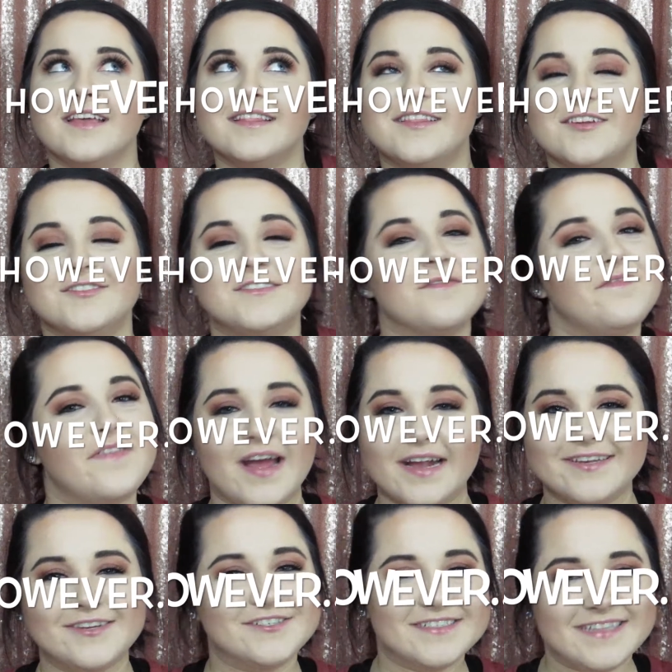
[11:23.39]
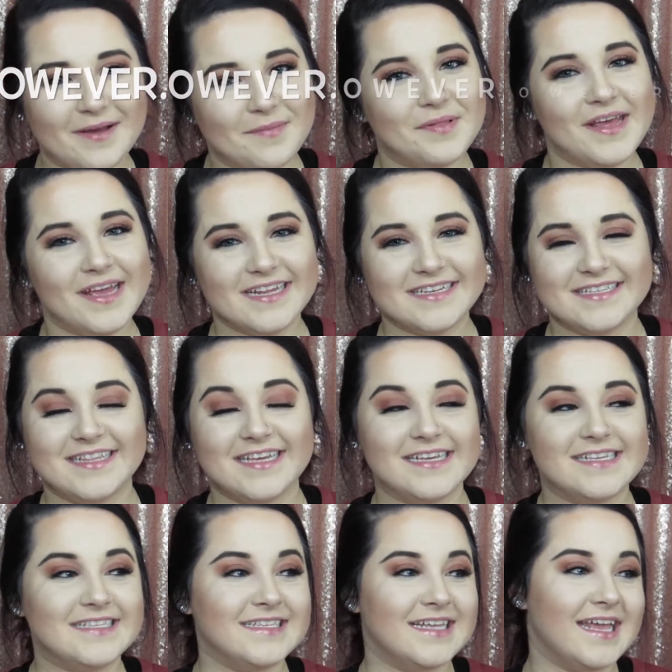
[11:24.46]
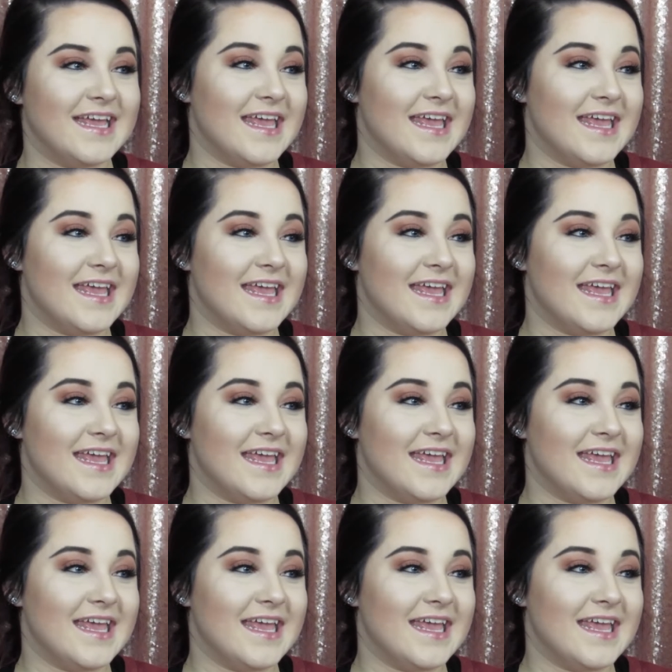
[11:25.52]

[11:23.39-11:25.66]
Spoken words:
There's some factors that play into this.